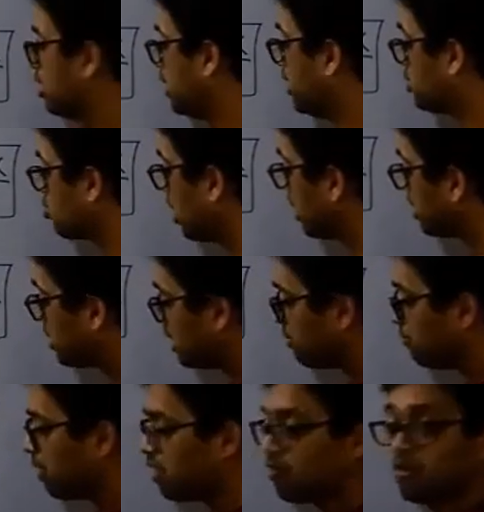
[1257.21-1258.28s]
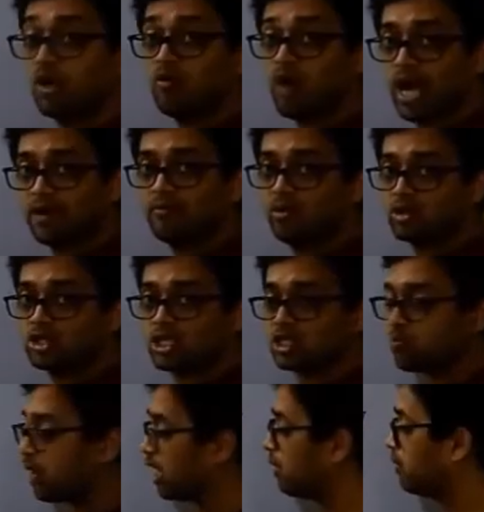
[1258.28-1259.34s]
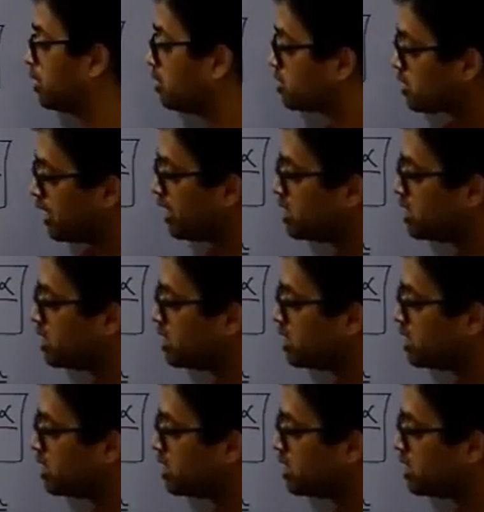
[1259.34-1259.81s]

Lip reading: Right, so I'll keep my y motions parameters.